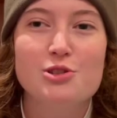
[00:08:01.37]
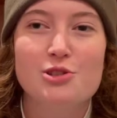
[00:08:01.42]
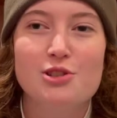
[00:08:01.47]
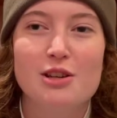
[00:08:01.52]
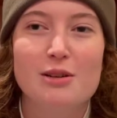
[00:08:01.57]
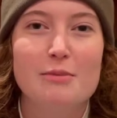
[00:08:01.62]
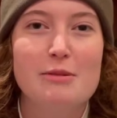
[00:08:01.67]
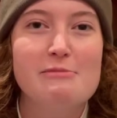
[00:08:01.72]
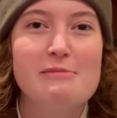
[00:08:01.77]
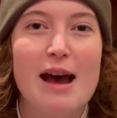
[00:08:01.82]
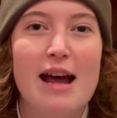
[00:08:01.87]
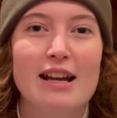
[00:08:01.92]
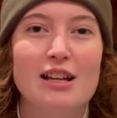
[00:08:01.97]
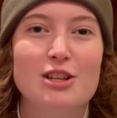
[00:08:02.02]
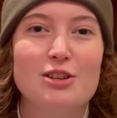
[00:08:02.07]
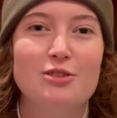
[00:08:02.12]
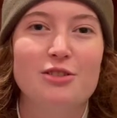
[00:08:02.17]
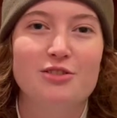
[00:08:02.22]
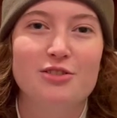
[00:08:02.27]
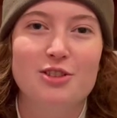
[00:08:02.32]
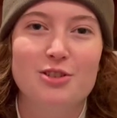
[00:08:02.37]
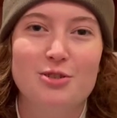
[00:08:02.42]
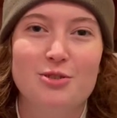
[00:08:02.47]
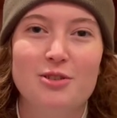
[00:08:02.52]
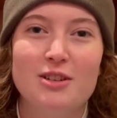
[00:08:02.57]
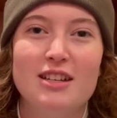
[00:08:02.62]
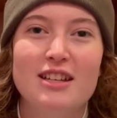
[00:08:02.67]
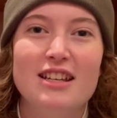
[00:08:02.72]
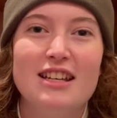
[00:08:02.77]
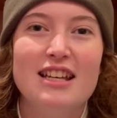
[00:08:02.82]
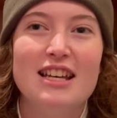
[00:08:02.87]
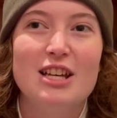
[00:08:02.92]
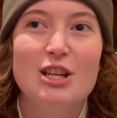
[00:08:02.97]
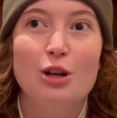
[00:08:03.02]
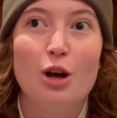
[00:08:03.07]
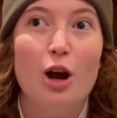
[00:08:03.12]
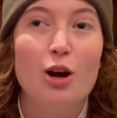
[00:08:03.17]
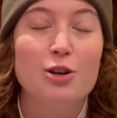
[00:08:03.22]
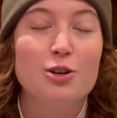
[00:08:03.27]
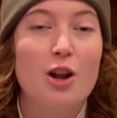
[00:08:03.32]
going to be mad at you if you
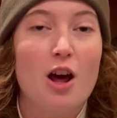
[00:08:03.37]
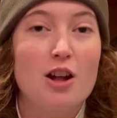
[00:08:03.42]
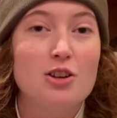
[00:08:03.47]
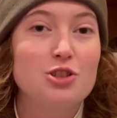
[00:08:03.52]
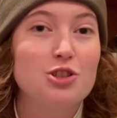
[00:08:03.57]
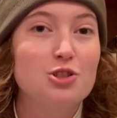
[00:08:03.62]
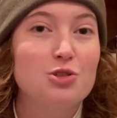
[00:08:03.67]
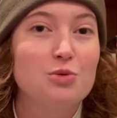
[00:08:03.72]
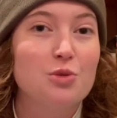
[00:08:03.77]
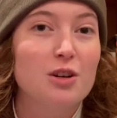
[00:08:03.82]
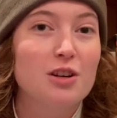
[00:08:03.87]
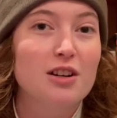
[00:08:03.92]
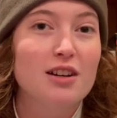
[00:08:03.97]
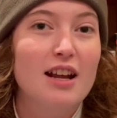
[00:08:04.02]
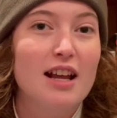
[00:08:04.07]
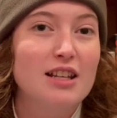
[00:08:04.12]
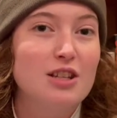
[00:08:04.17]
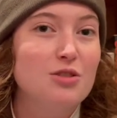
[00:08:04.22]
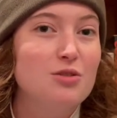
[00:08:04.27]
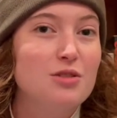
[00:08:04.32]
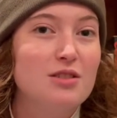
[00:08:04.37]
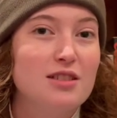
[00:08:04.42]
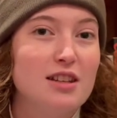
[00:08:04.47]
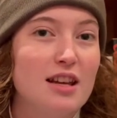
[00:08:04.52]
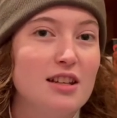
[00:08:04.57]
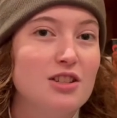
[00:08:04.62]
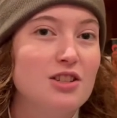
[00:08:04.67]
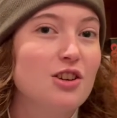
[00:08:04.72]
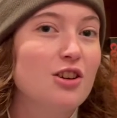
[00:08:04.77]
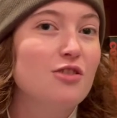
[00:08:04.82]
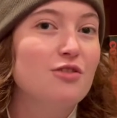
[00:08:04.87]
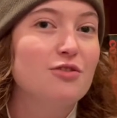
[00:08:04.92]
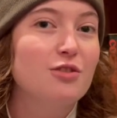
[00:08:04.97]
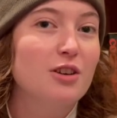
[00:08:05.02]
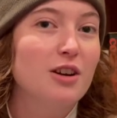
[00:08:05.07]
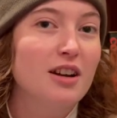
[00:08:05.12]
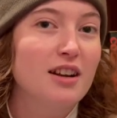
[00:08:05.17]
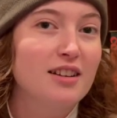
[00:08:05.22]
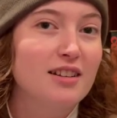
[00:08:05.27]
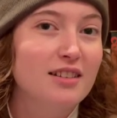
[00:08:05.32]
are not sure and you decide to go for
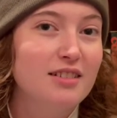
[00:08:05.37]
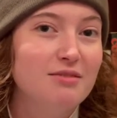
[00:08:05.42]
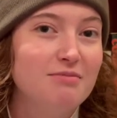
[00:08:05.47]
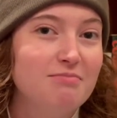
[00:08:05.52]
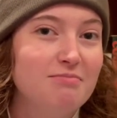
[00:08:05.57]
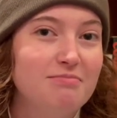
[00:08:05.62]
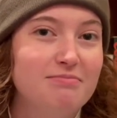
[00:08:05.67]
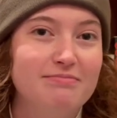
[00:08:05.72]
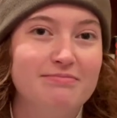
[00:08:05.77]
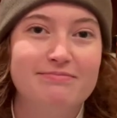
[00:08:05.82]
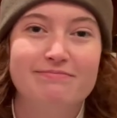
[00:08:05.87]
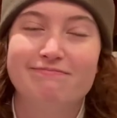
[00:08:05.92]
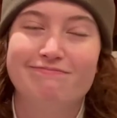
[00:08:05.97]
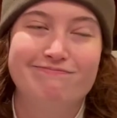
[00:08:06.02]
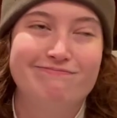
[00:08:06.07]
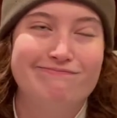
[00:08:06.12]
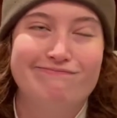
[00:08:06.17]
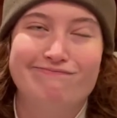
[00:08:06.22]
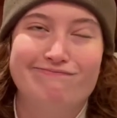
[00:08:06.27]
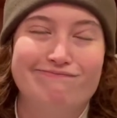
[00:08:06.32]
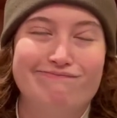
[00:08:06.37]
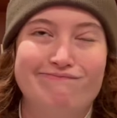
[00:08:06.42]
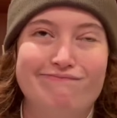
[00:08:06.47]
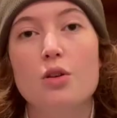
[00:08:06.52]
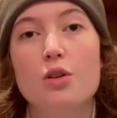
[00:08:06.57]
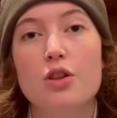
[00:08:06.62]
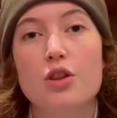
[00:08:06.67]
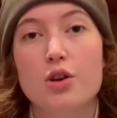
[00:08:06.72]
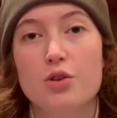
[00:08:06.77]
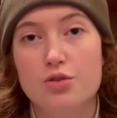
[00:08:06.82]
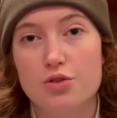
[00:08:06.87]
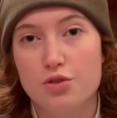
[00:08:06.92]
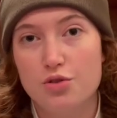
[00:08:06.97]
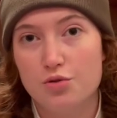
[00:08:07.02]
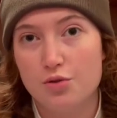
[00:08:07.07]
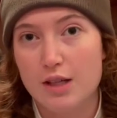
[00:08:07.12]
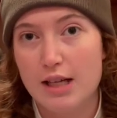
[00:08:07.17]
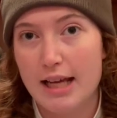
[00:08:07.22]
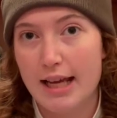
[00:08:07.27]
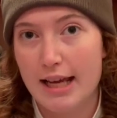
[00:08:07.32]
it. Those
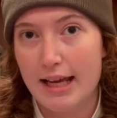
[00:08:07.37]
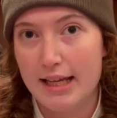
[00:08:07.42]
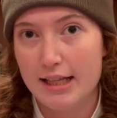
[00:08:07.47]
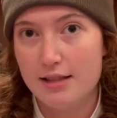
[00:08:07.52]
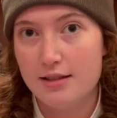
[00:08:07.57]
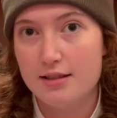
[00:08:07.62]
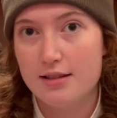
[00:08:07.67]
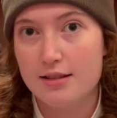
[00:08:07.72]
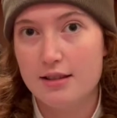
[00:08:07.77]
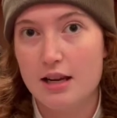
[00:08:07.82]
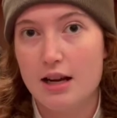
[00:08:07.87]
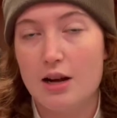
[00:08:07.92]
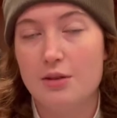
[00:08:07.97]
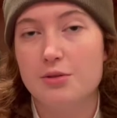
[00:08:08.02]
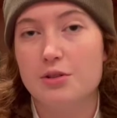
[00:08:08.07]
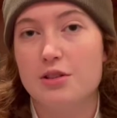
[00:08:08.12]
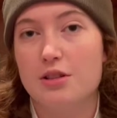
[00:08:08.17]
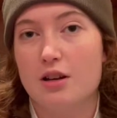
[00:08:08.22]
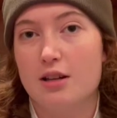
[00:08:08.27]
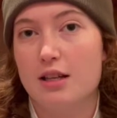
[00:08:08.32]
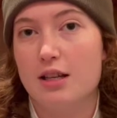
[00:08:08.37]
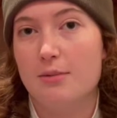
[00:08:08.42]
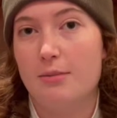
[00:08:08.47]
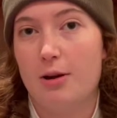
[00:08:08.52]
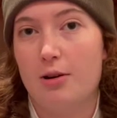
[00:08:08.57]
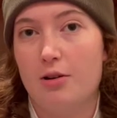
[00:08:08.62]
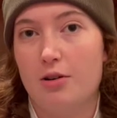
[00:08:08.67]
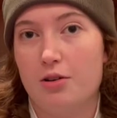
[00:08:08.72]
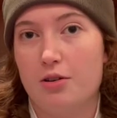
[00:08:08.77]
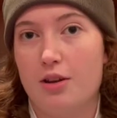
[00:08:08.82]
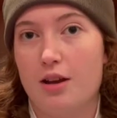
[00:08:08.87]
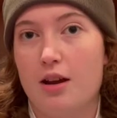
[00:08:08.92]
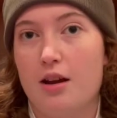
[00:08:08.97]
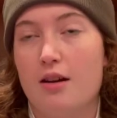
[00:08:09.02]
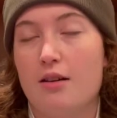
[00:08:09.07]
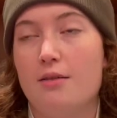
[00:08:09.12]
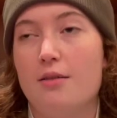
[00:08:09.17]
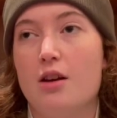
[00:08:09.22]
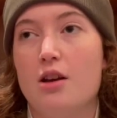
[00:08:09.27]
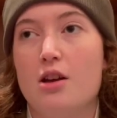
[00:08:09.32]
three hits that I was talking about
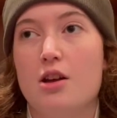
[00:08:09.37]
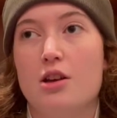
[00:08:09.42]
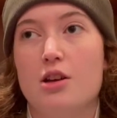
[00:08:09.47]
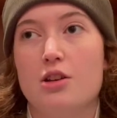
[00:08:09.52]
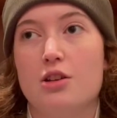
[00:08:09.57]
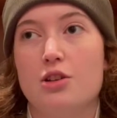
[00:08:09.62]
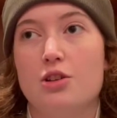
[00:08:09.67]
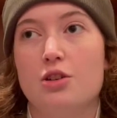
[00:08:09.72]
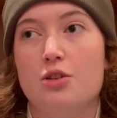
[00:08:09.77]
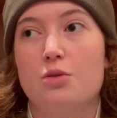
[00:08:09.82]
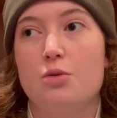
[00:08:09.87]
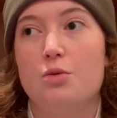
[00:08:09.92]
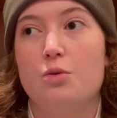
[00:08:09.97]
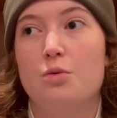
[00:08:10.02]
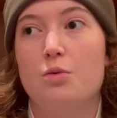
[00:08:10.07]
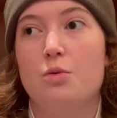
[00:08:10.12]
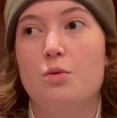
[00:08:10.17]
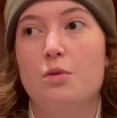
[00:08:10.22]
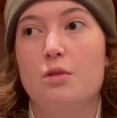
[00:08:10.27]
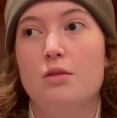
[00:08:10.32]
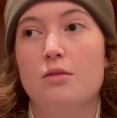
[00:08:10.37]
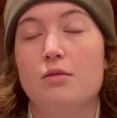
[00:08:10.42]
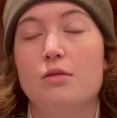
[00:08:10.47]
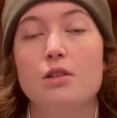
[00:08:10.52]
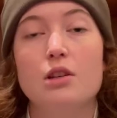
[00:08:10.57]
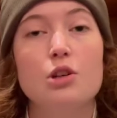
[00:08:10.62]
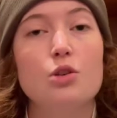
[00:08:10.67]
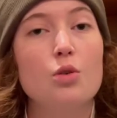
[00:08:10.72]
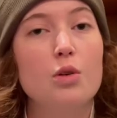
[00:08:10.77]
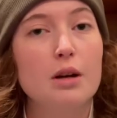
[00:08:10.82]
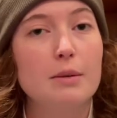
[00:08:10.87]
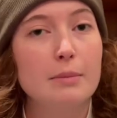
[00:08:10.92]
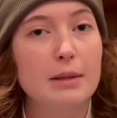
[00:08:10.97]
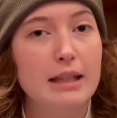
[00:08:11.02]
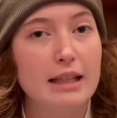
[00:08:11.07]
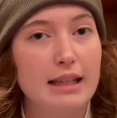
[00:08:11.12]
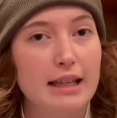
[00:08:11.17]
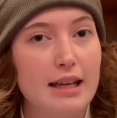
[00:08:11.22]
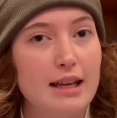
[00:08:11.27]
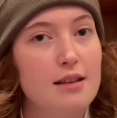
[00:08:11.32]
earlier, you
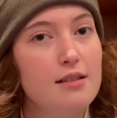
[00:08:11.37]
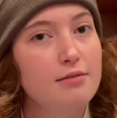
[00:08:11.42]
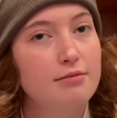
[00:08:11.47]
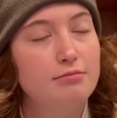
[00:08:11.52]
normally,